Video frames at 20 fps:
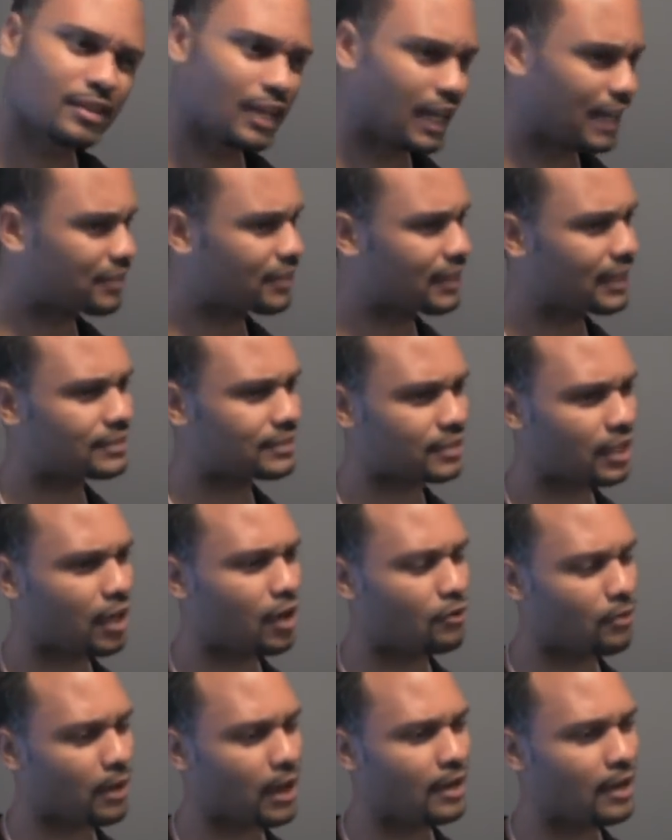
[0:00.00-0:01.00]
I think
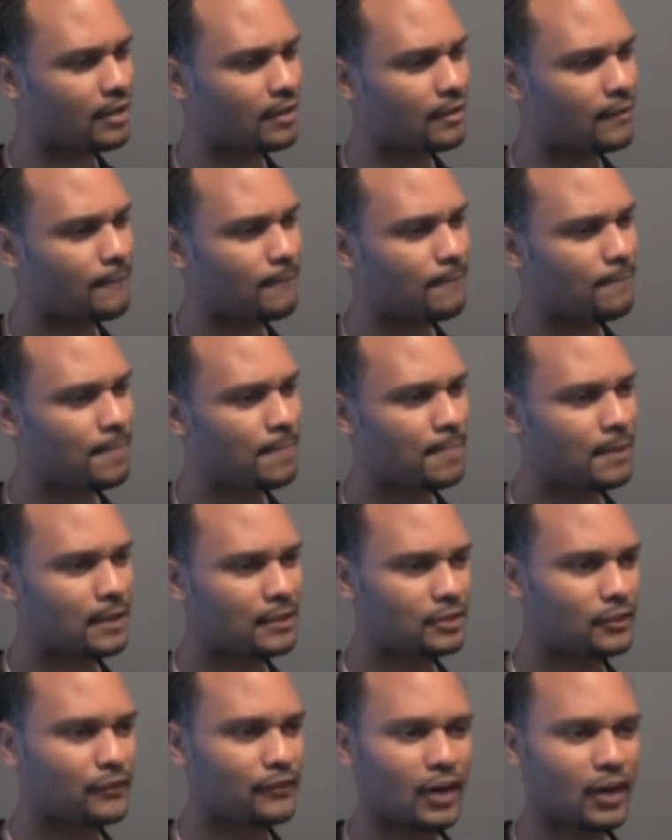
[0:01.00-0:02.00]
so, right?
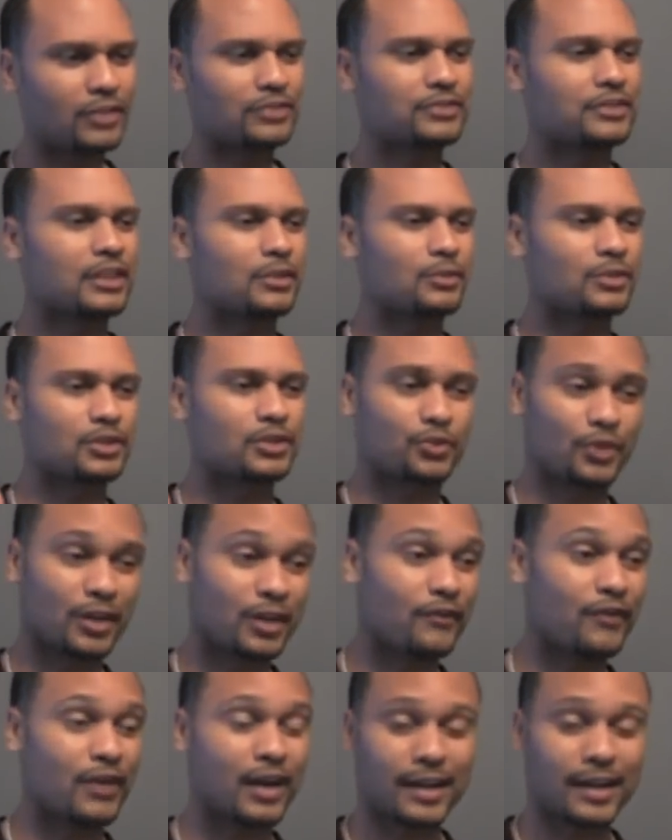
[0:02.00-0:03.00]
Because the first C was
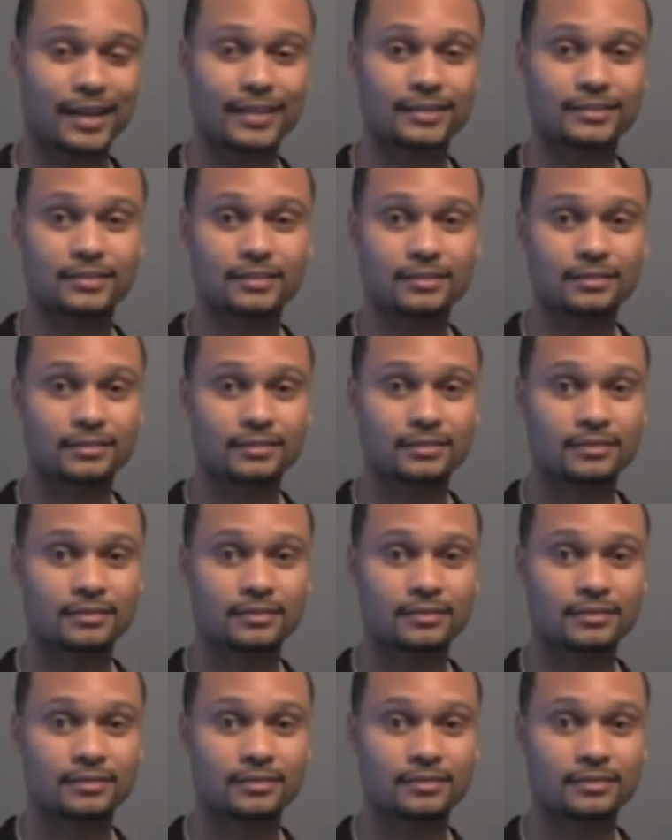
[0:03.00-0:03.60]
creative financing,